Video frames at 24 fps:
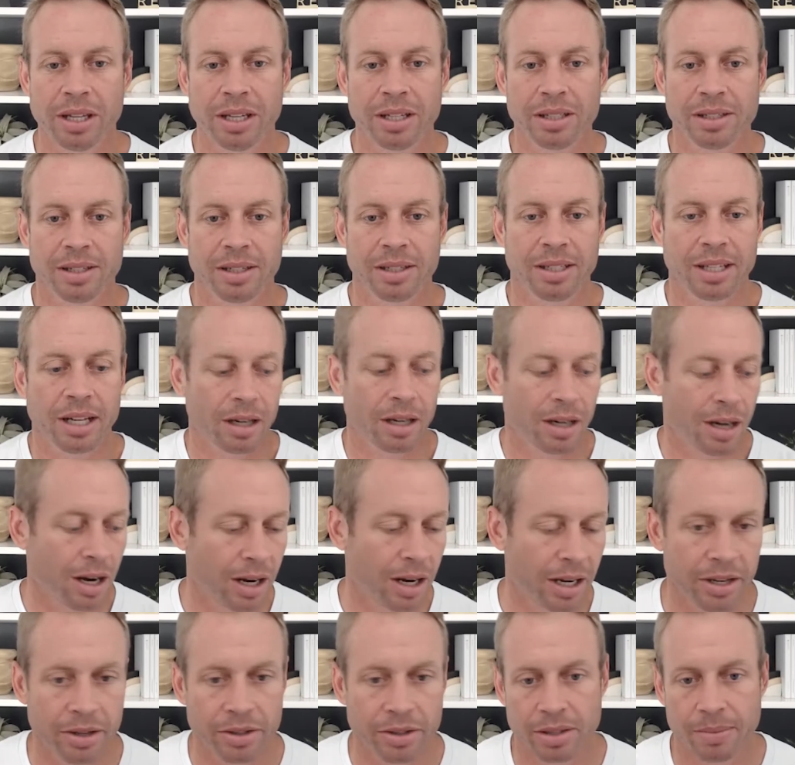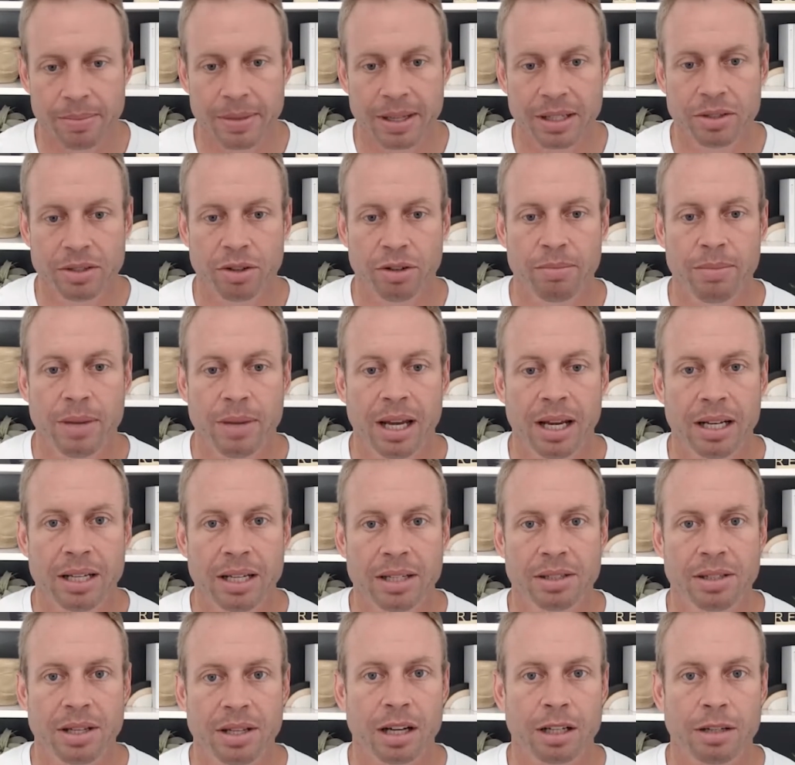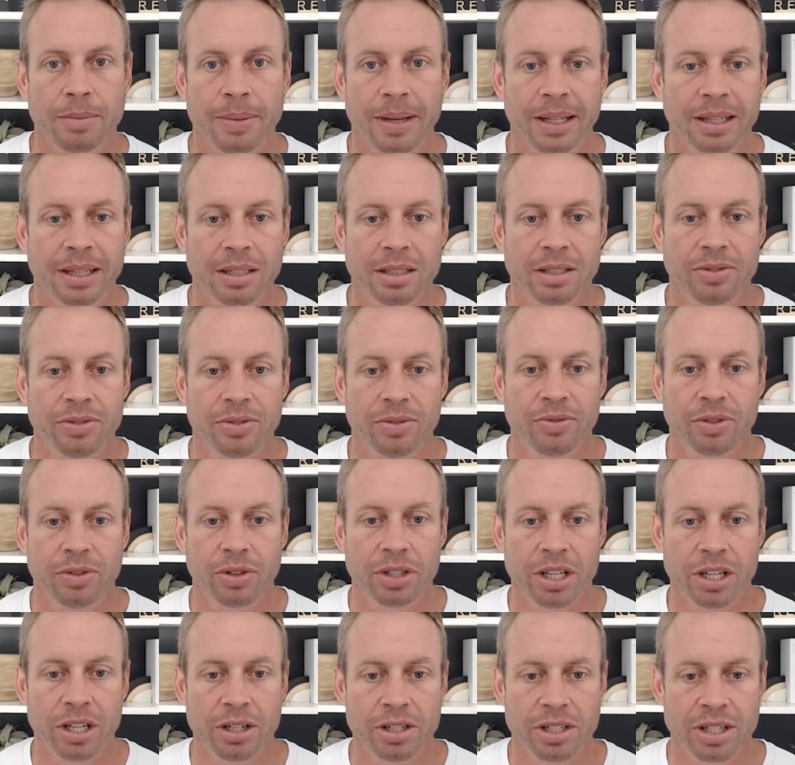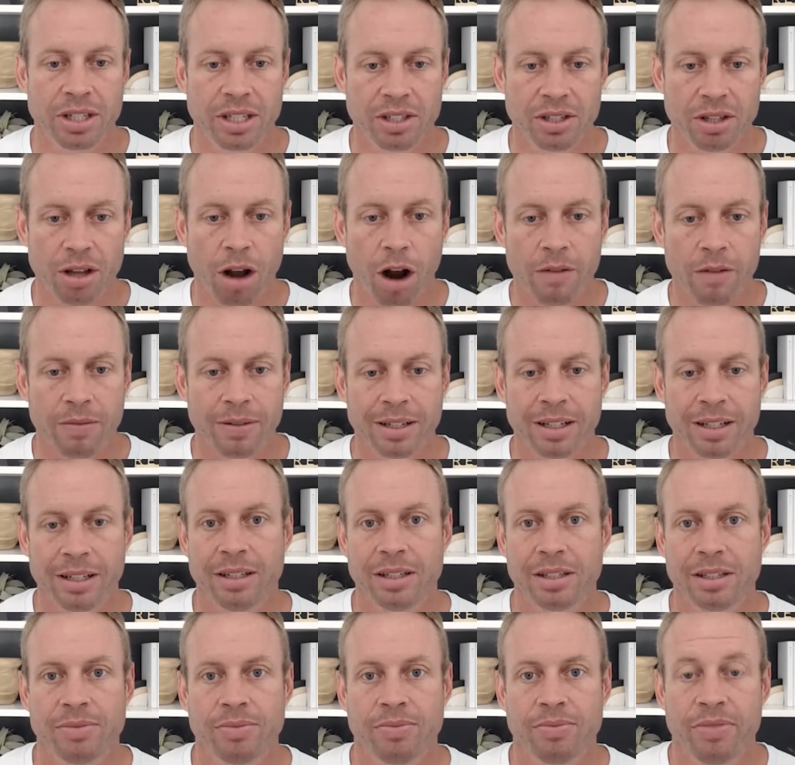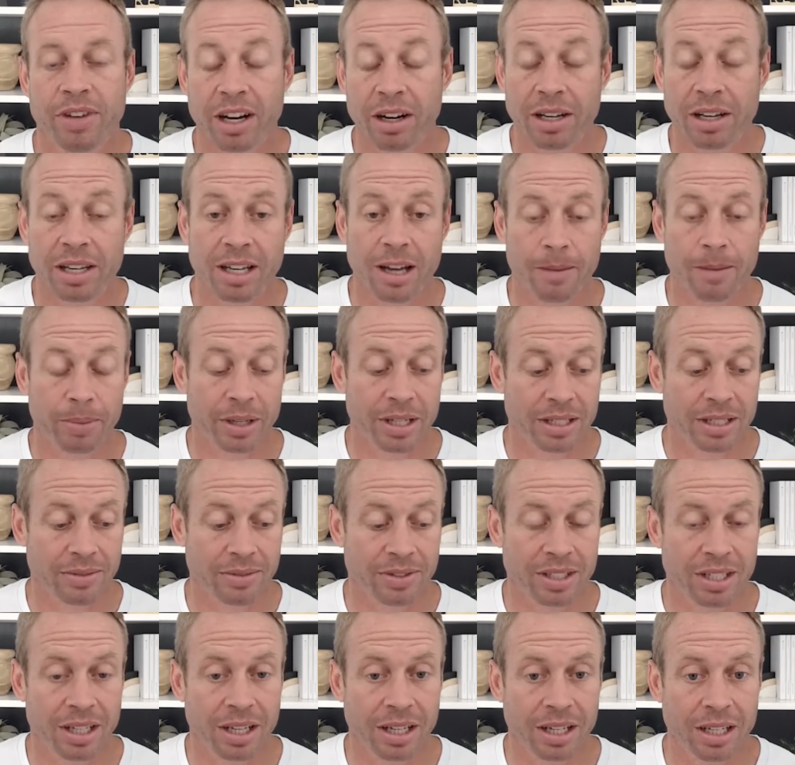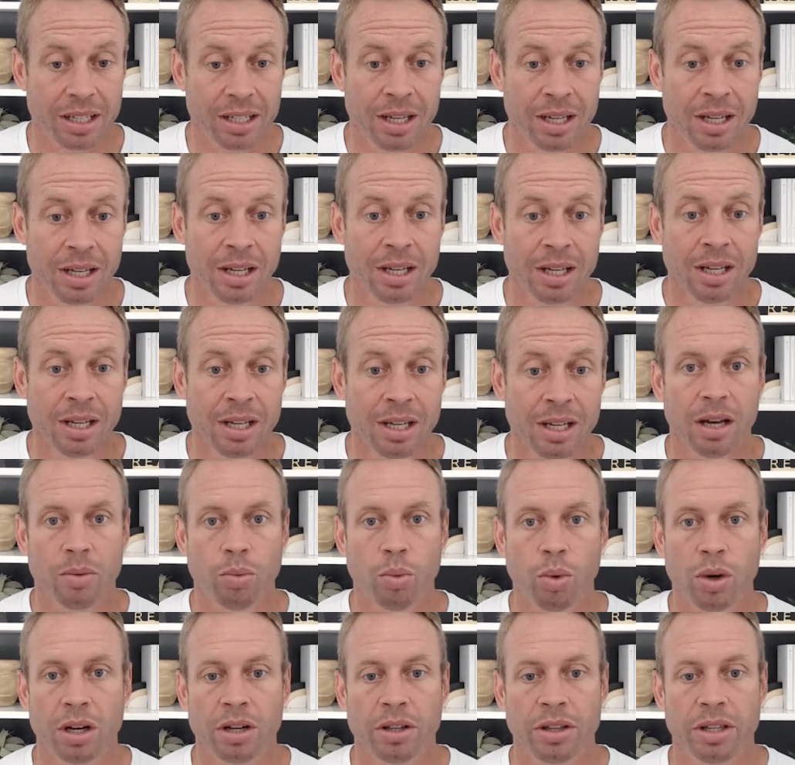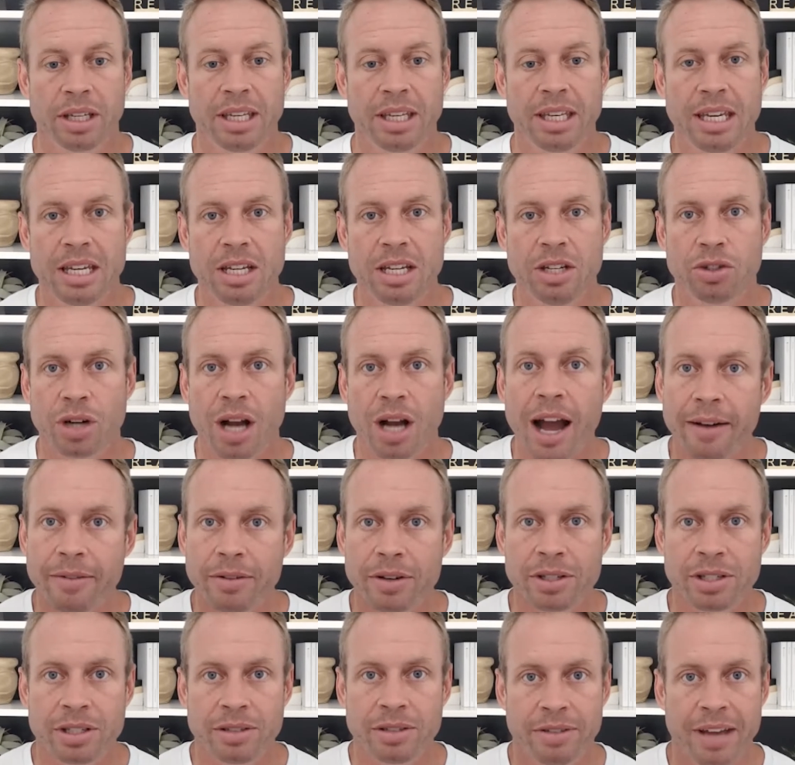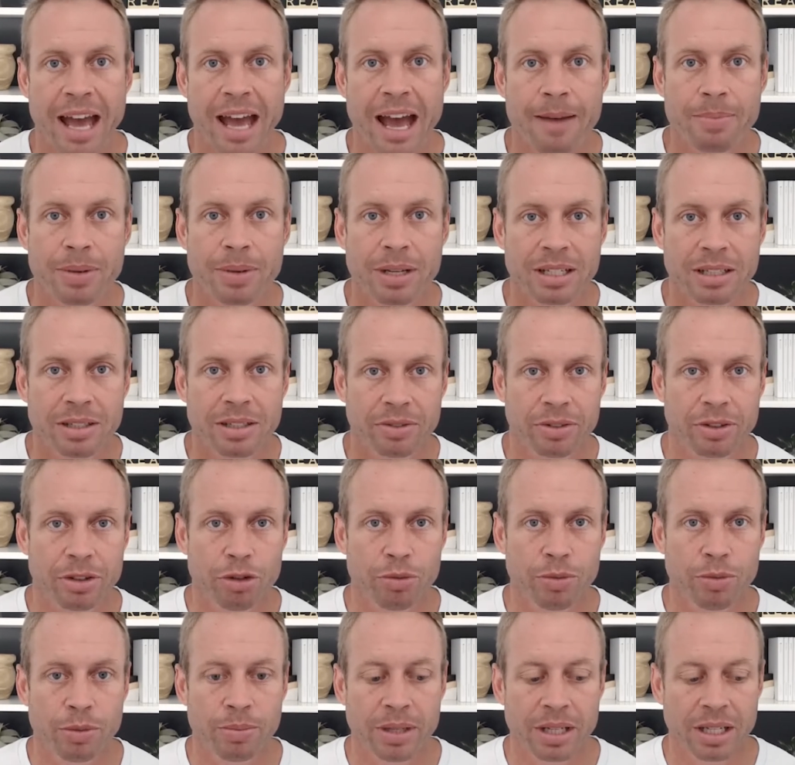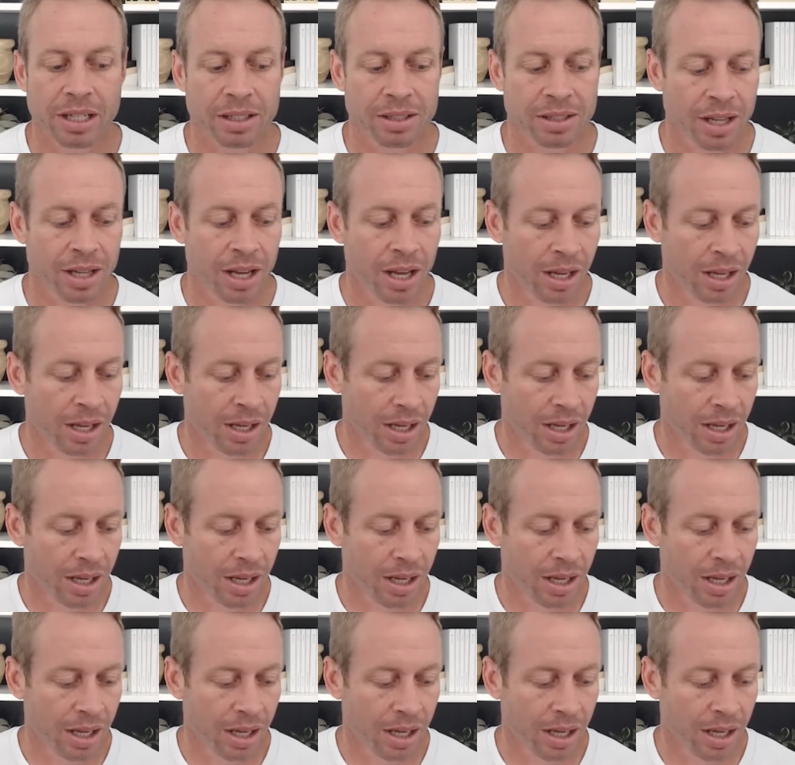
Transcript: this, and Darren Hardy, who's a mentor of mine, has talked about this for years. Harvard did this very comprehensive study on what are the key drivers of happiness for human beings.